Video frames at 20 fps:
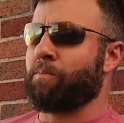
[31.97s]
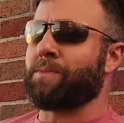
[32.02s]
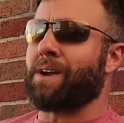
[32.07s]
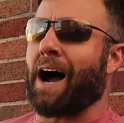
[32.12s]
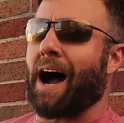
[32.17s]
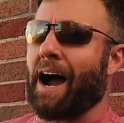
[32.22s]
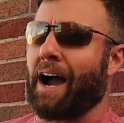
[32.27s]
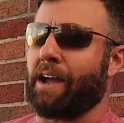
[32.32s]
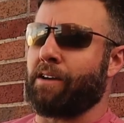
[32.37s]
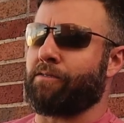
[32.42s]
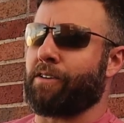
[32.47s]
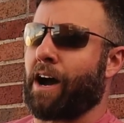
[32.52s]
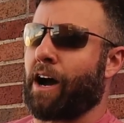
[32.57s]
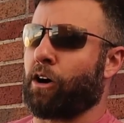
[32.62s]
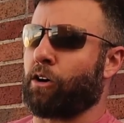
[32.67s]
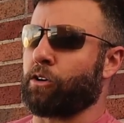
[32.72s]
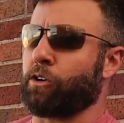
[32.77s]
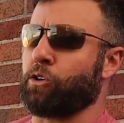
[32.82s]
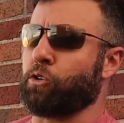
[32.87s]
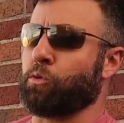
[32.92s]
high
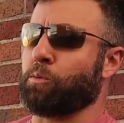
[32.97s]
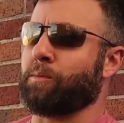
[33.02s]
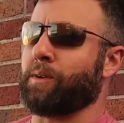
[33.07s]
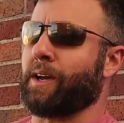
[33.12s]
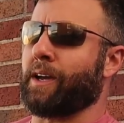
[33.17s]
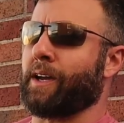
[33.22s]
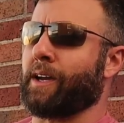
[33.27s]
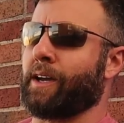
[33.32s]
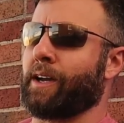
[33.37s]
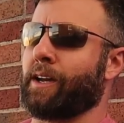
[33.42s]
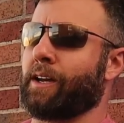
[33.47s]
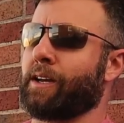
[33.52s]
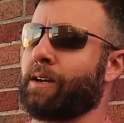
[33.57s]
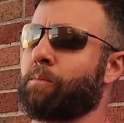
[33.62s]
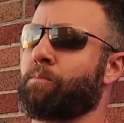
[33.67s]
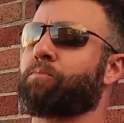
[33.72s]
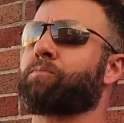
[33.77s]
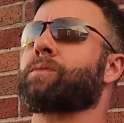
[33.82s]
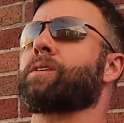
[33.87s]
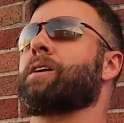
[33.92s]
value men.
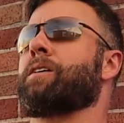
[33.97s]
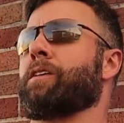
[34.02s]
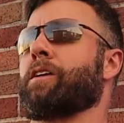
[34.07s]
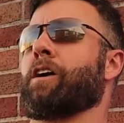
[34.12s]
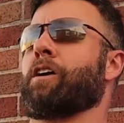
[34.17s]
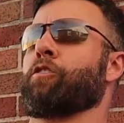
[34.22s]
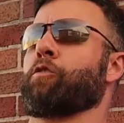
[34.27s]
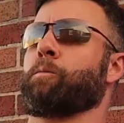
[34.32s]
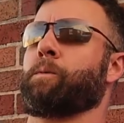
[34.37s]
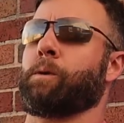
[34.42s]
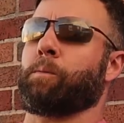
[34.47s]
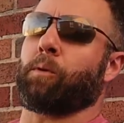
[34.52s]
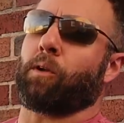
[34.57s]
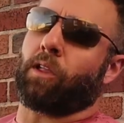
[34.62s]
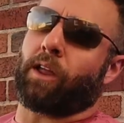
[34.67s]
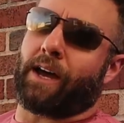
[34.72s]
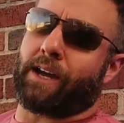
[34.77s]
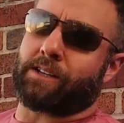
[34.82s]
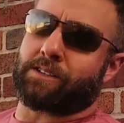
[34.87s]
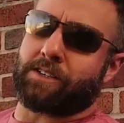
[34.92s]
And then other people
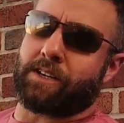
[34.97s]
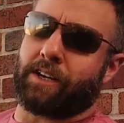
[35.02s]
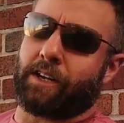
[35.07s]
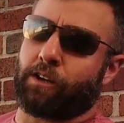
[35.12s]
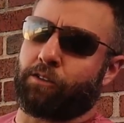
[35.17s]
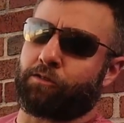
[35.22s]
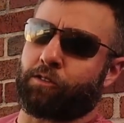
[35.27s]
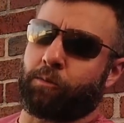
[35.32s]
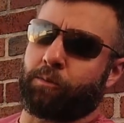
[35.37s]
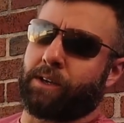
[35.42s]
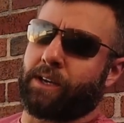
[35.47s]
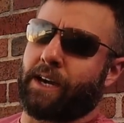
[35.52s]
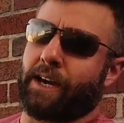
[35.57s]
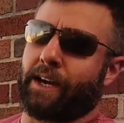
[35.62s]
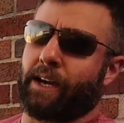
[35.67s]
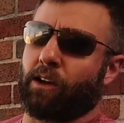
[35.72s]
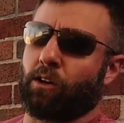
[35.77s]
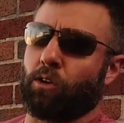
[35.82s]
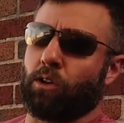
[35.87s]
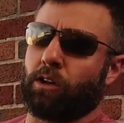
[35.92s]
like to hit it from the
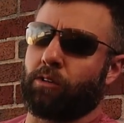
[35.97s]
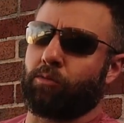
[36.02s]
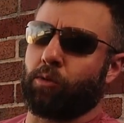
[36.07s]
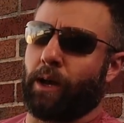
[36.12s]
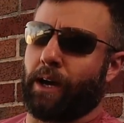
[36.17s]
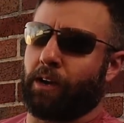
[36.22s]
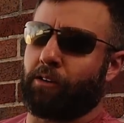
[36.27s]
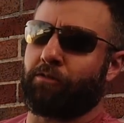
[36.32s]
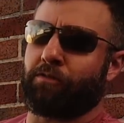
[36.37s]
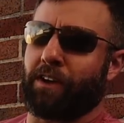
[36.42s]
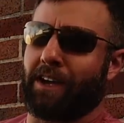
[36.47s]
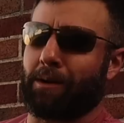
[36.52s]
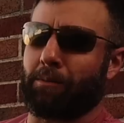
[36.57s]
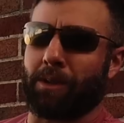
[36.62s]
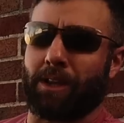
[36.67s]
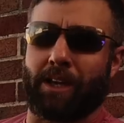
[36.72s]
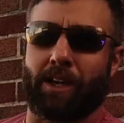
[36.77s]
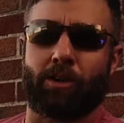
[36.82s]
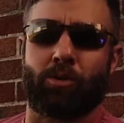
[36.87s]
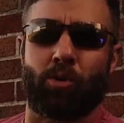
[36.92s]
angle of like
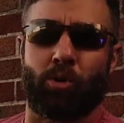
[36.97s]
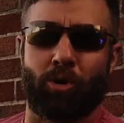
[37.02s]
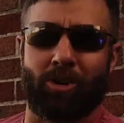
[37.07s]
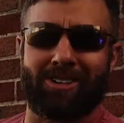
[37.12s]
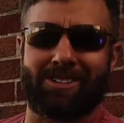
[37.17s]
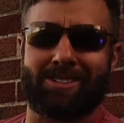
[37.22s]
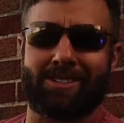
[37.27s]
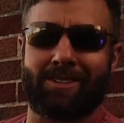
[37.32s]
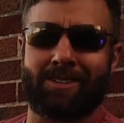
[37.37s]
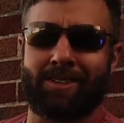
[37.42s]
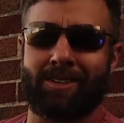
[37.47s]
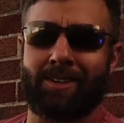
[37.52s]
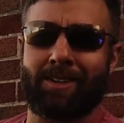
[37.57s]
family court